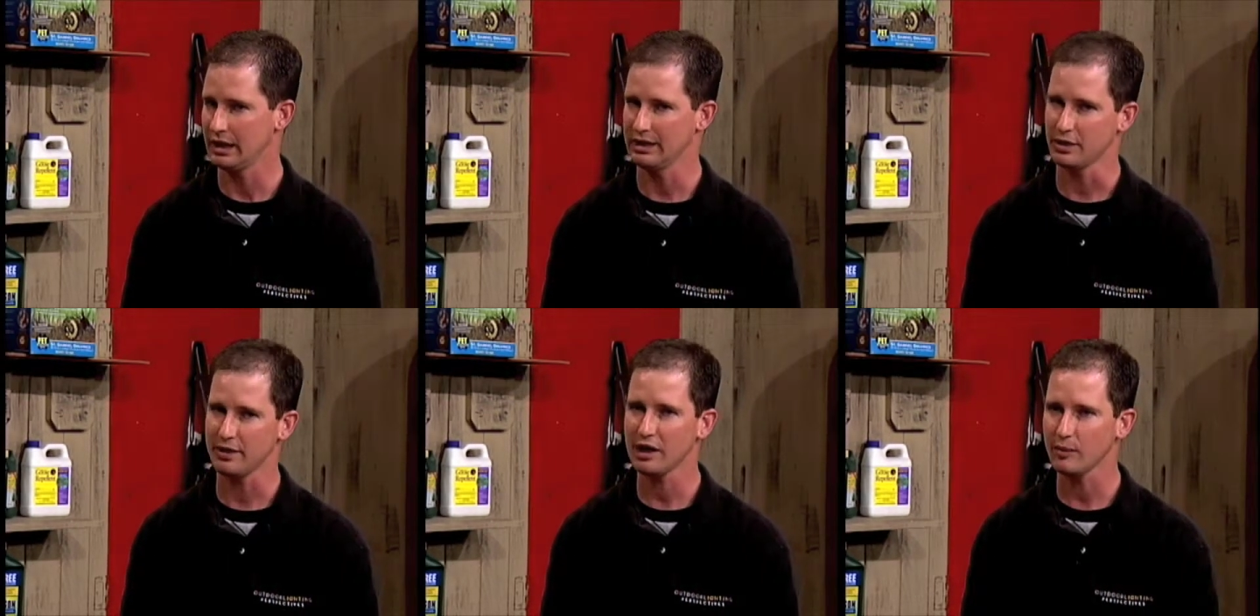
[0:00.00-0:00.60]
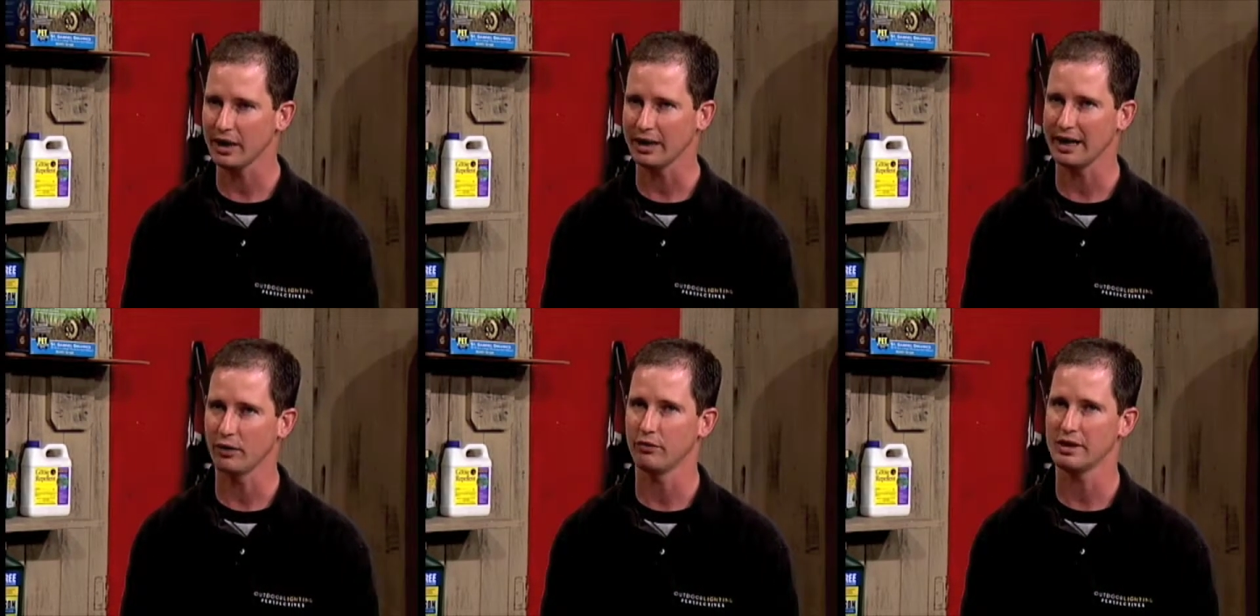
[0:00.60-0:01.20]
And you think about it,
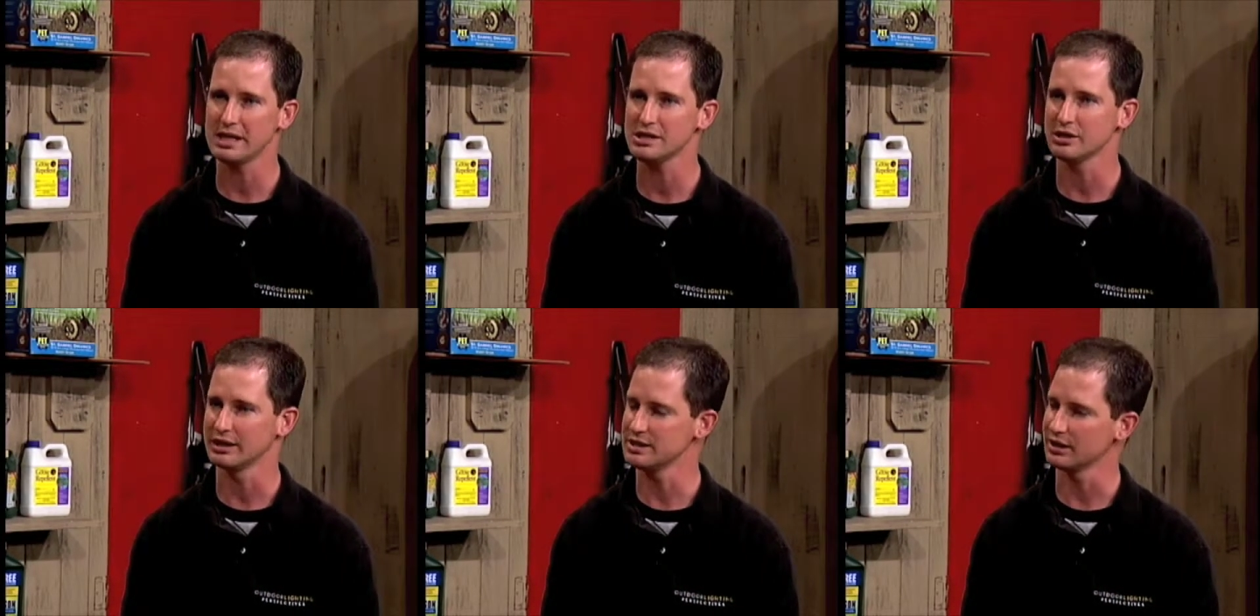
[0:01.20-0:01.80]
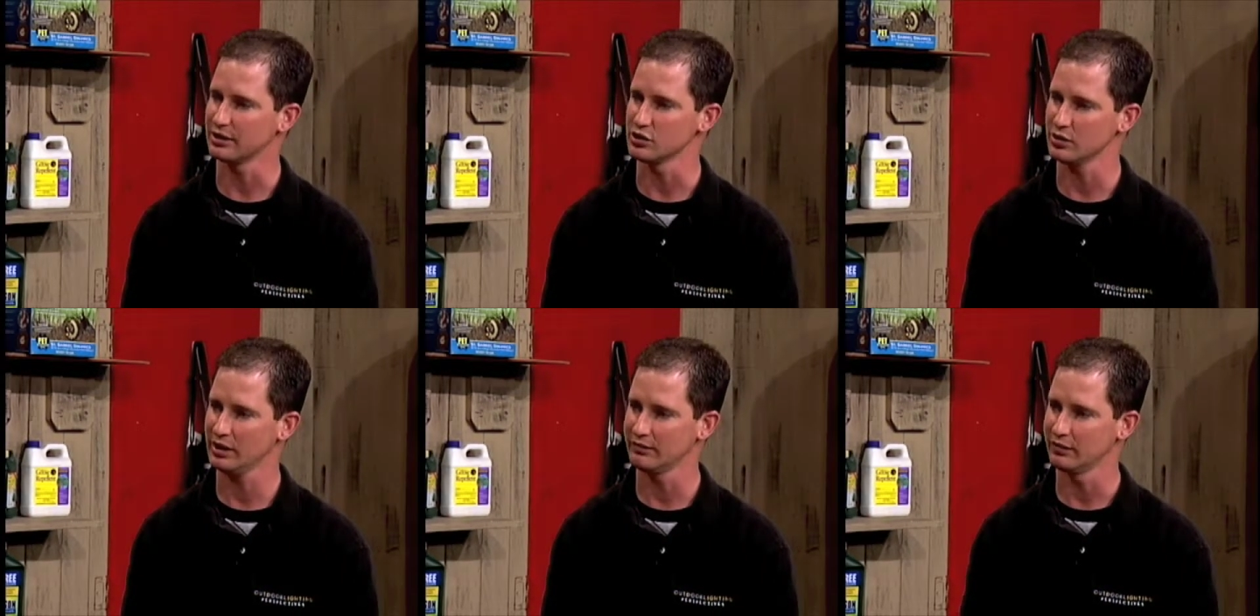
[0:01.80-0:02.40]
how easily a tick can
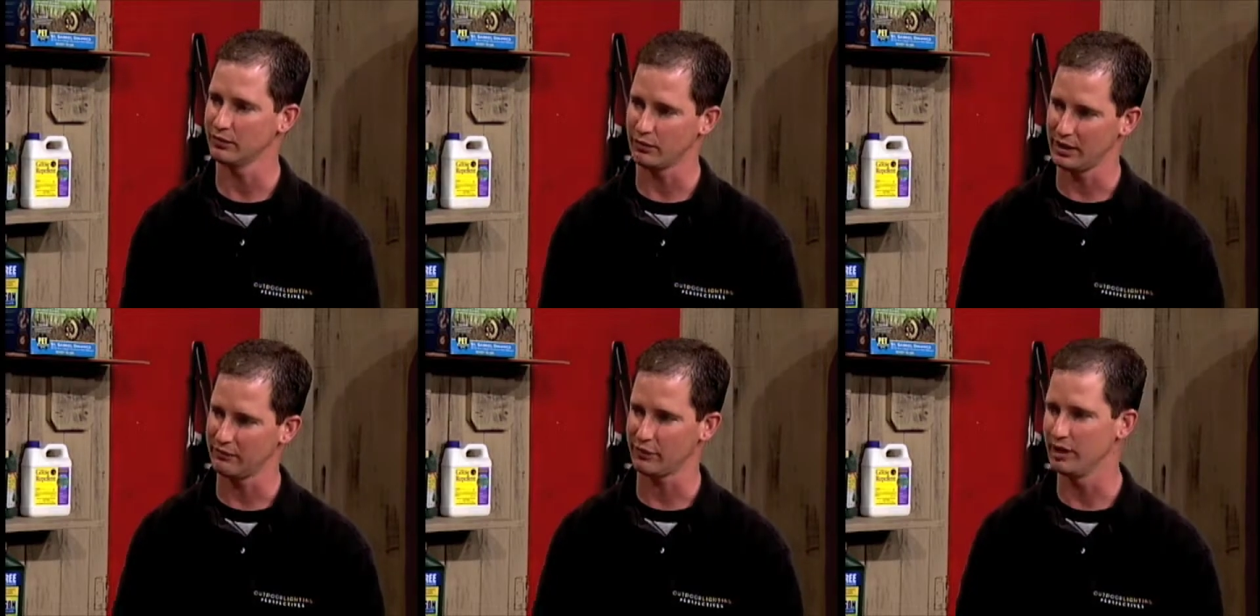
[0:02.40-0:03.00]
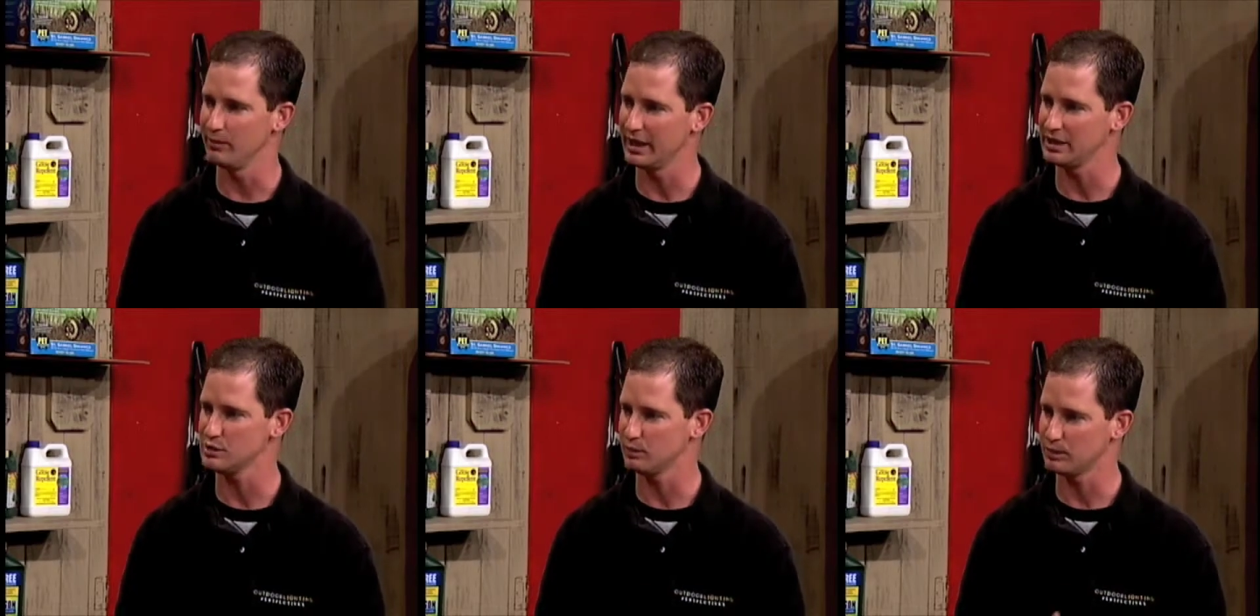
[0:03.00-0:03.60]
travel. Well, if they're on
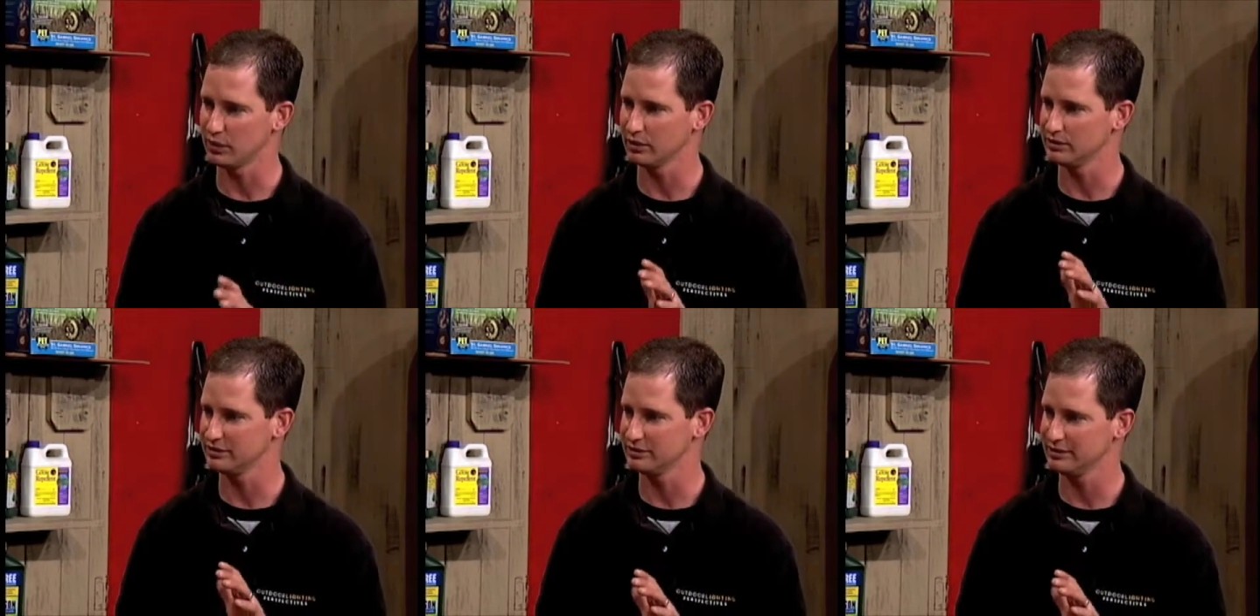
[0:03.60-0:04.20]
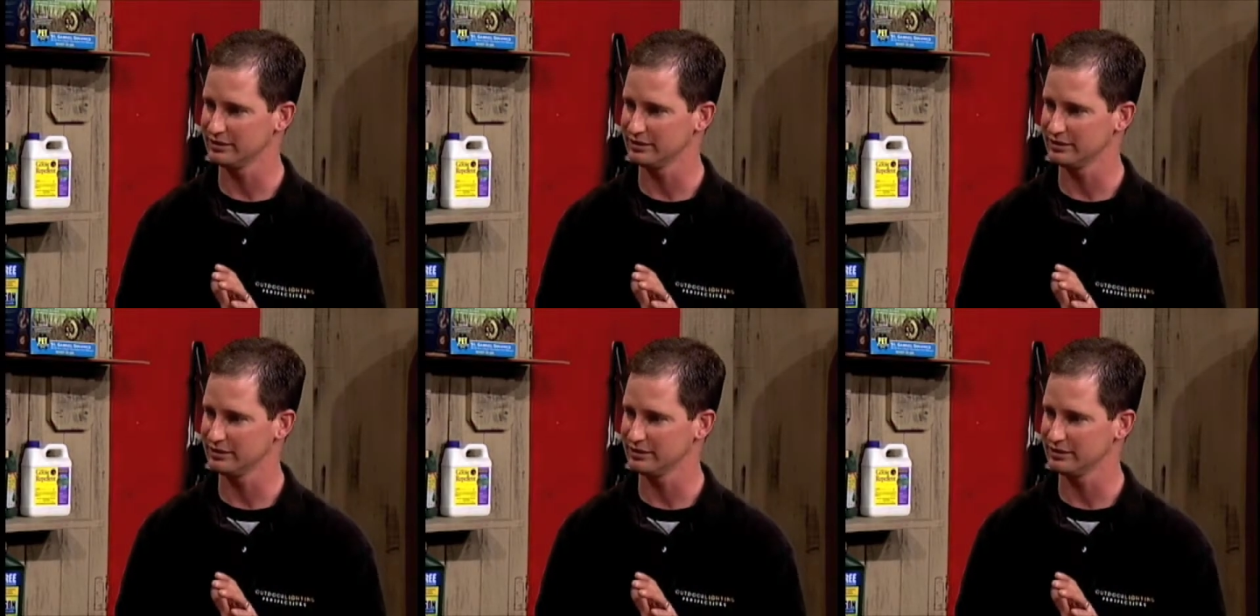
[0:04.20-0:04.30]
mice, birds,